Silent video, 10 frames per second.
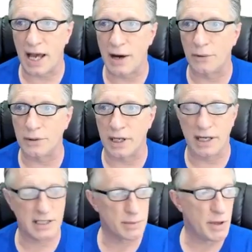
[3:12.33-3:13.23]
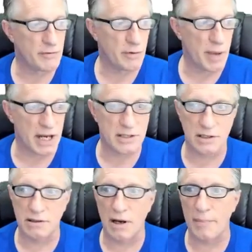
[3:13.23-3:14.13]
out some
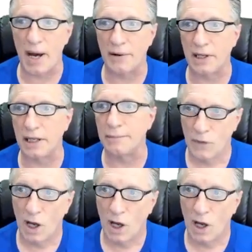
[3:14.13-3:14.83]
information about it.